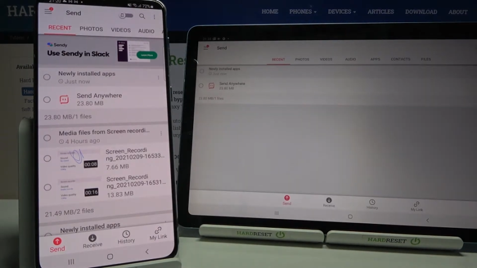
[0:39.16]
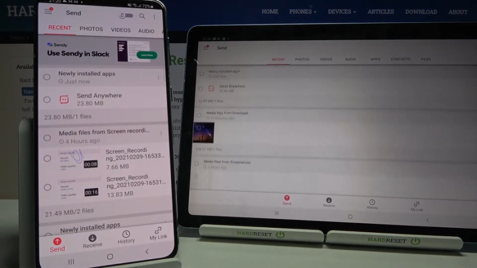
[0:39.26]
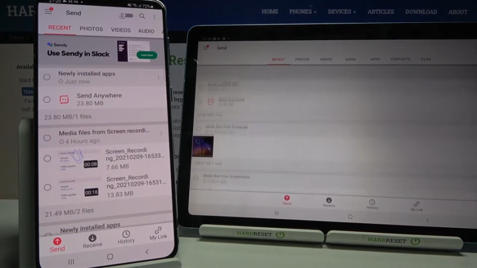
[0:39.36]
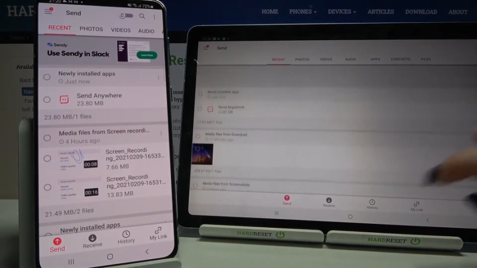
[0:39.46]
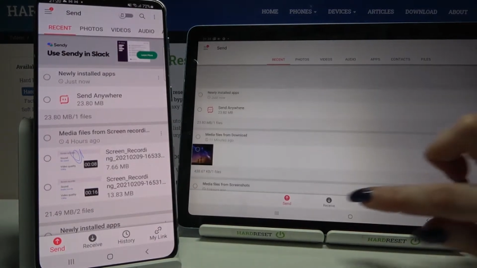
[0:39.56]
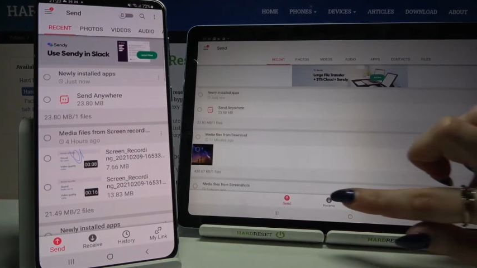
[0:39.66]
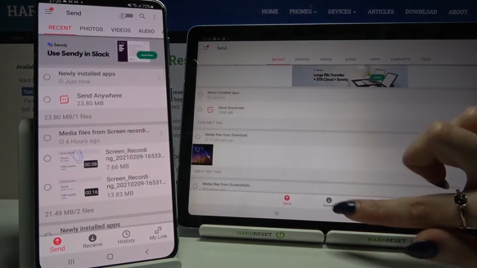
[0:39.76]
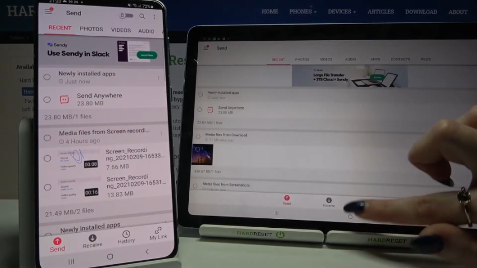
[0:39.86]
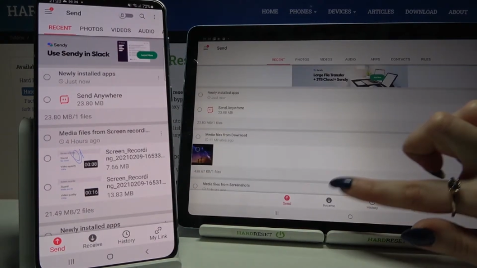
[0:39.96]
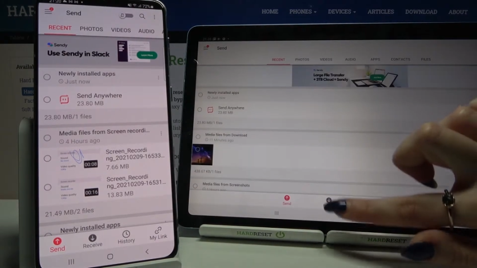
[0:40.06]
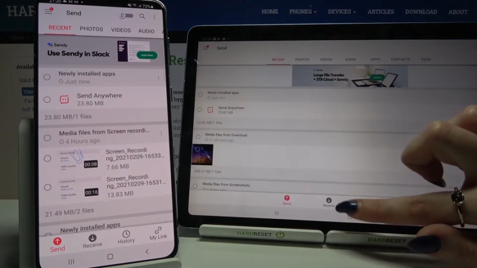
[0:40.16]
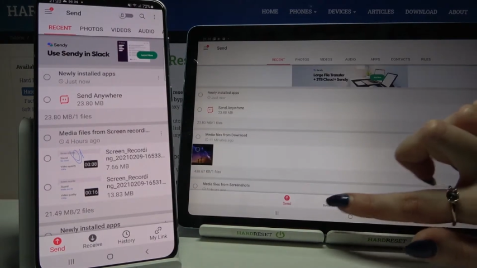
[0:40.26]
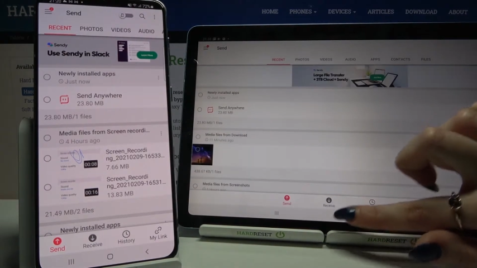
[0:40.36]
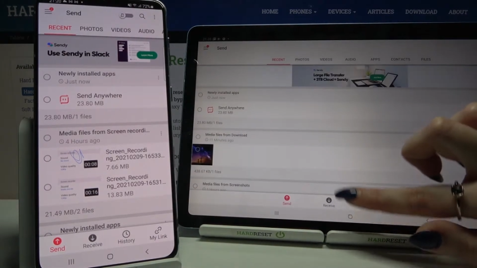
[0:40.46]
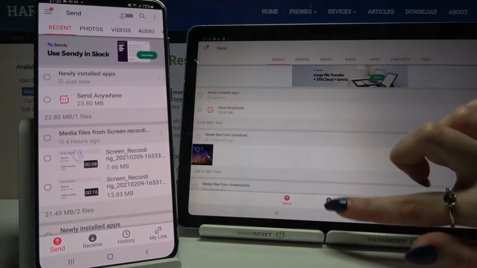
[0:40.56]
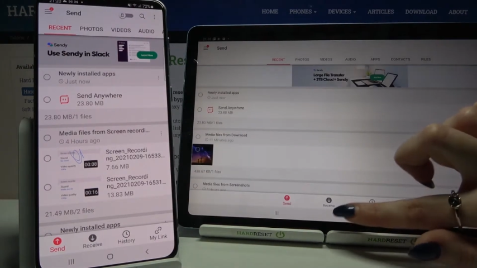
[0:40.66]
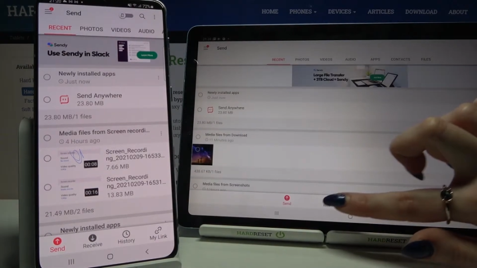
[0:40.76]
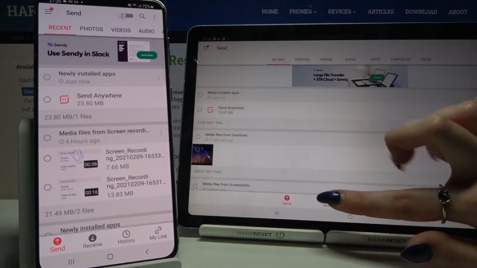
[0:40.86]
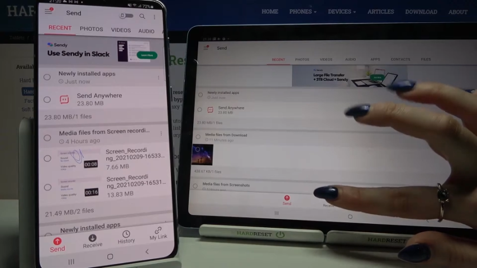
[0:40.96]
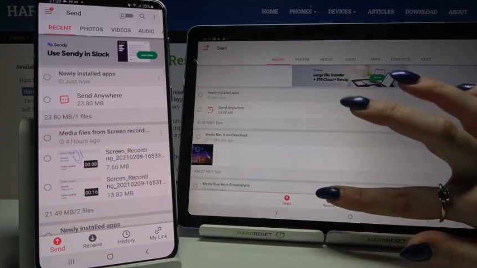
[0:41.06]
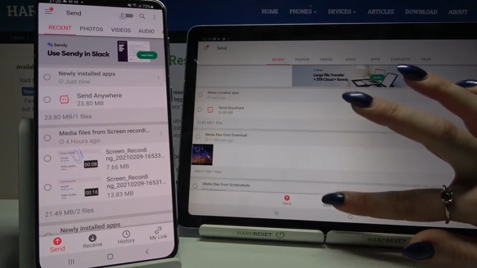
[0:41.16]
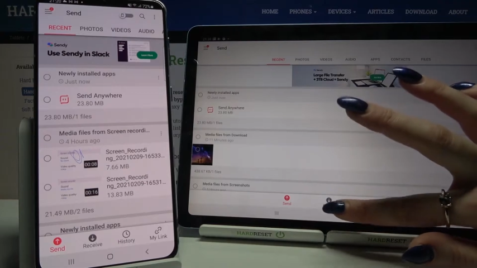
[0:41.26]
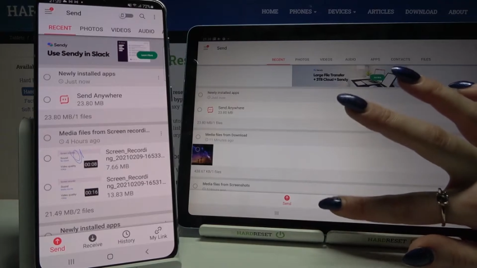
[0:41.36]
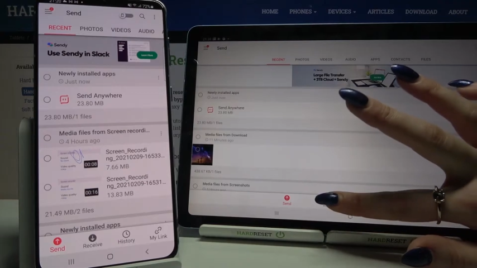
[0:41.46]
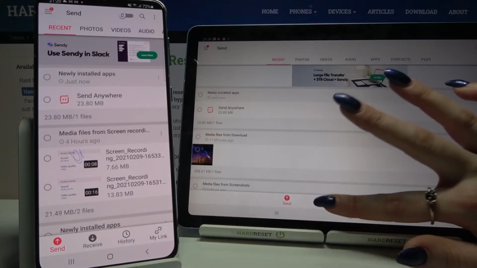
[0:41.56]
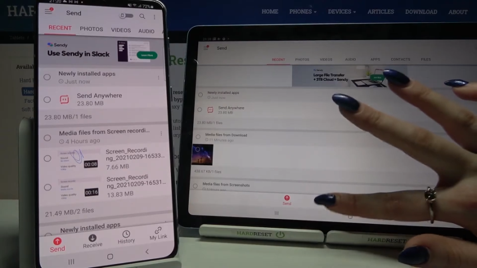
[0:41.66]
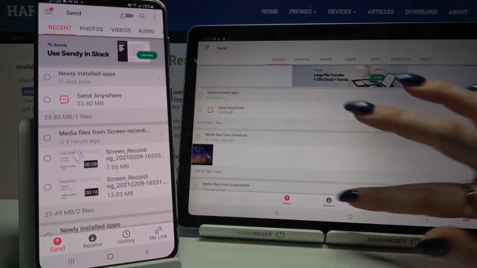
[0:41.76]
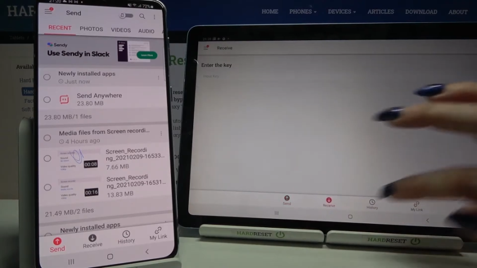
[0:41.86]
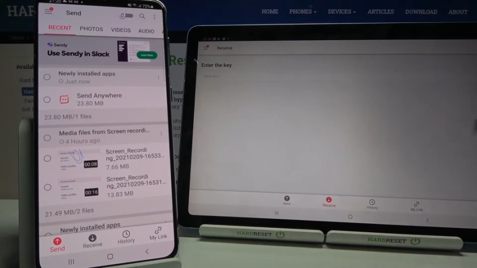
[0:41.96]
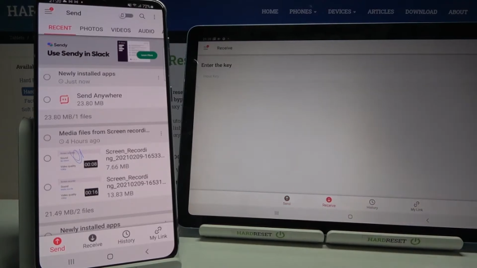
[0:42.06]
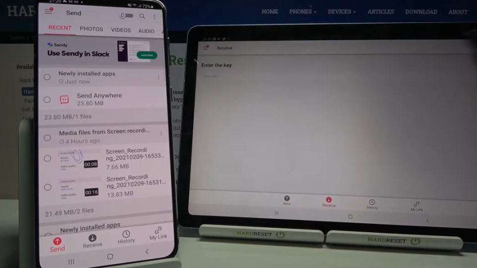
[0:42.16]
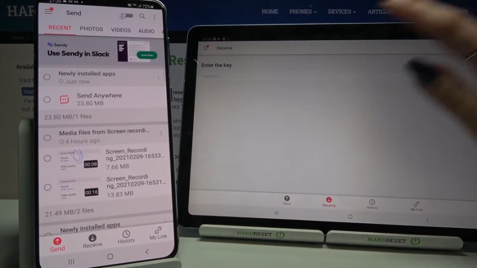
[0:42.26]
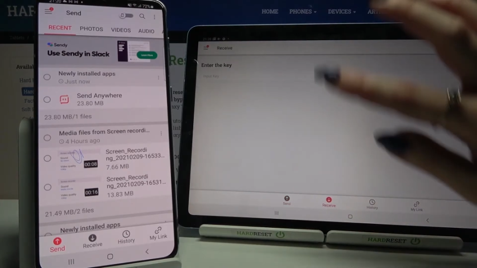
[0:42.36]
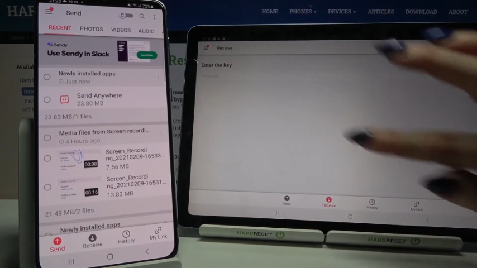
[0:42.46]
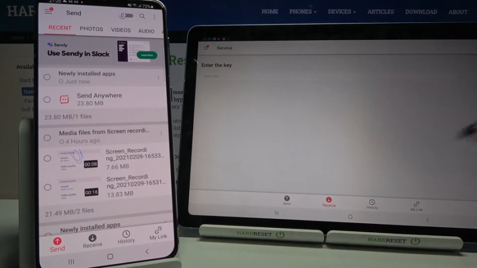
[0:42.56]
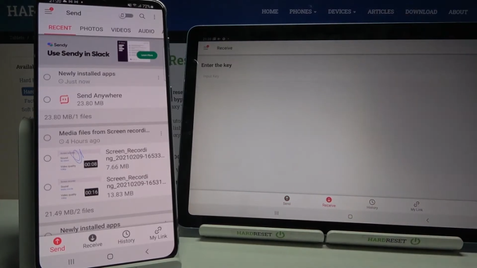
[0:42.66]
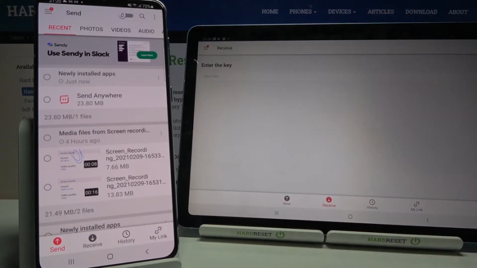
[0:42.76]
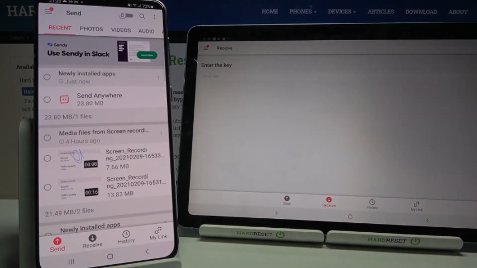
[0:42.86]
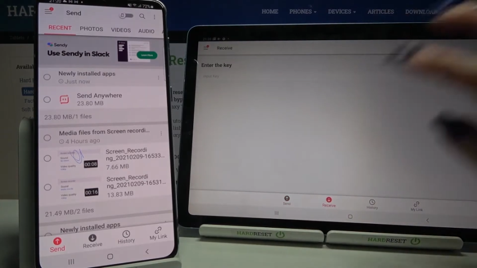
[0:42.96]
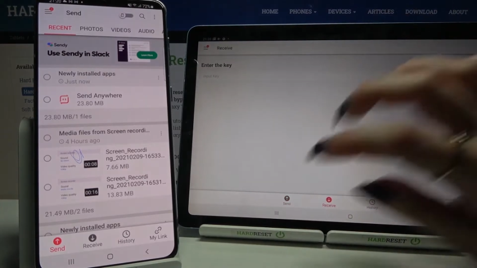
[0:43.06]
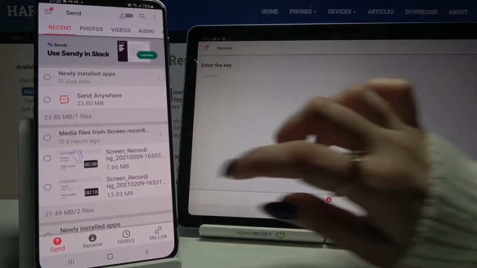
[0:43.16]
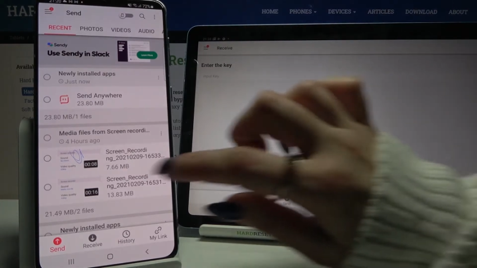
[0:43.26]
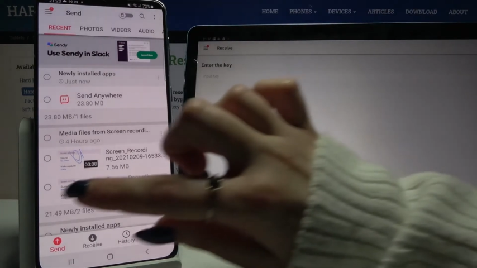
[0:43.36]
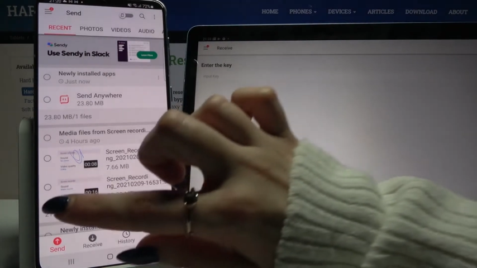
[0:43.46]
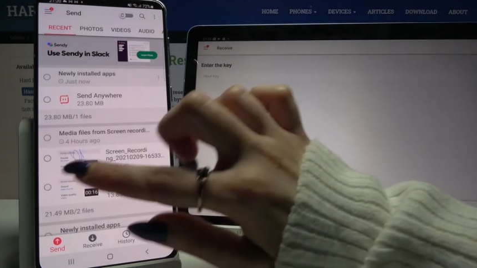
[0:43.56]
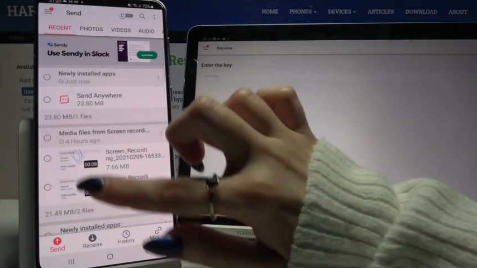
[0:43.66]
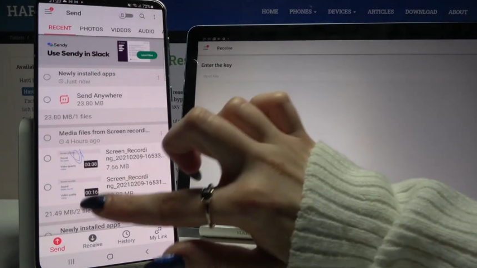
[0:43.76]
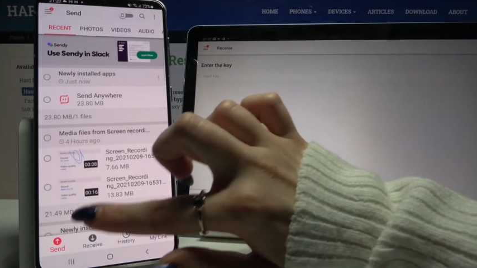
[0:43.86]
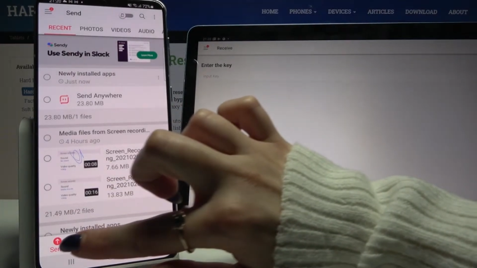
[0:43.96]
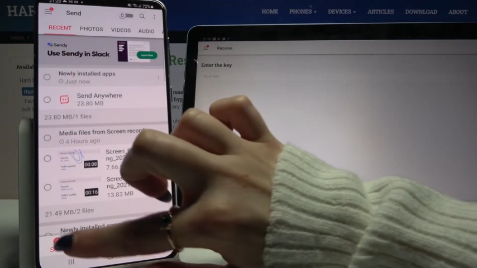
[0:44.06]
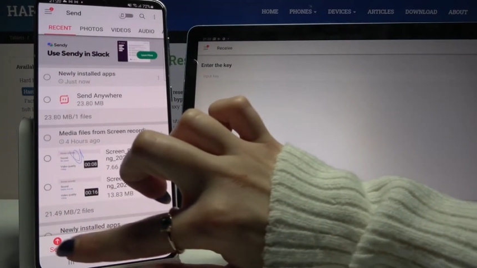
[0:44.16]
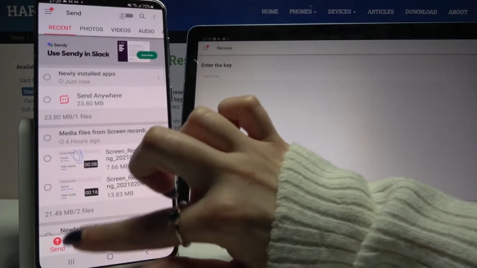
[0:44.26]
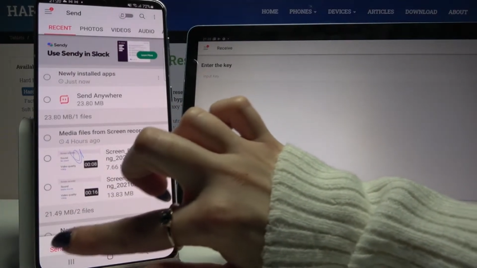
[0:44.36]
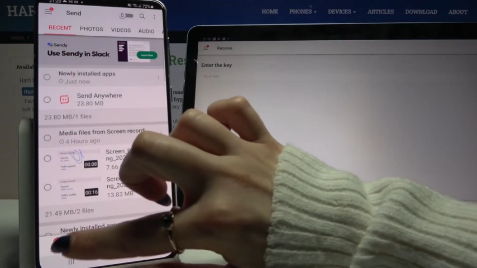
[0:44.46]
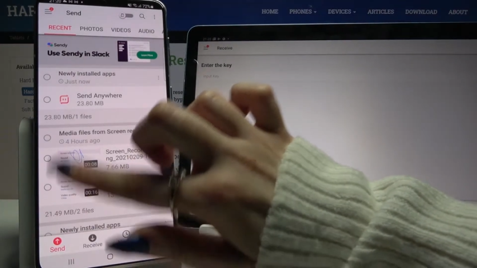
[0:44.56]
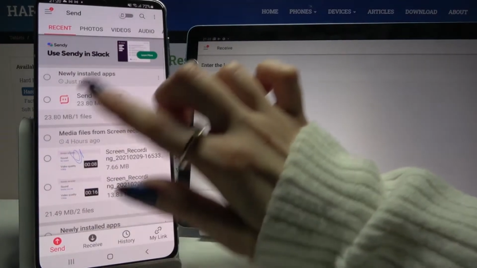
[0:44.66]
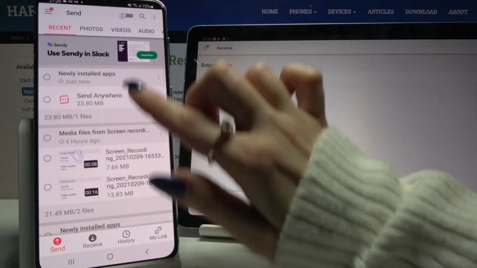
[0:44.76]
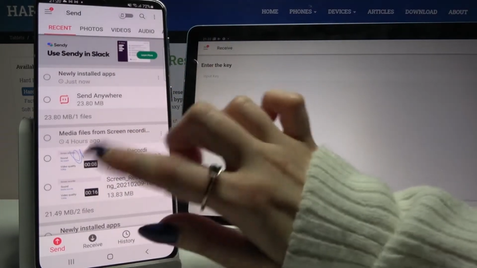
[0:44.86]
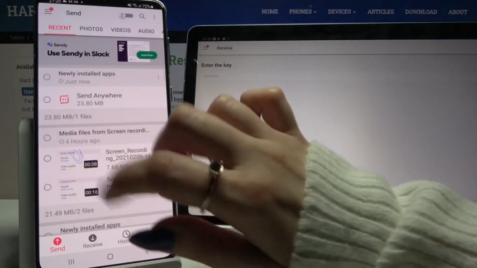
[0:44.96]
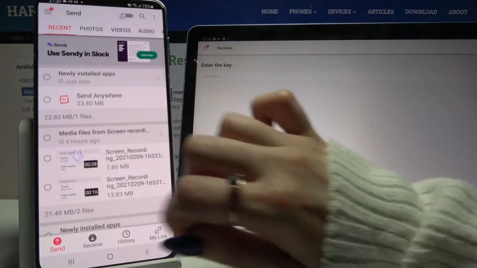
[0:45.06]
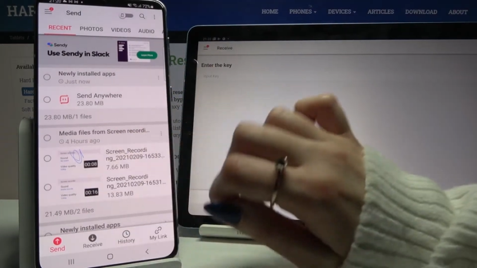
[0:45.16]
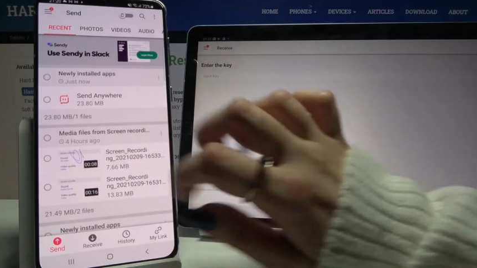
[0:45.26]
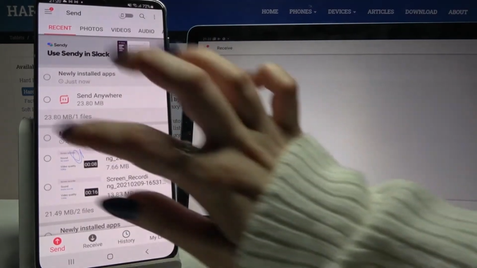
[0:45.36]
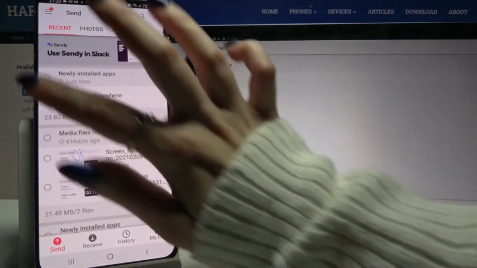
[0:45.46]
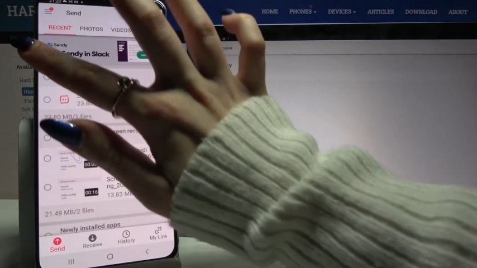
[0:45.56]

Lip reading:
(no speaker visible)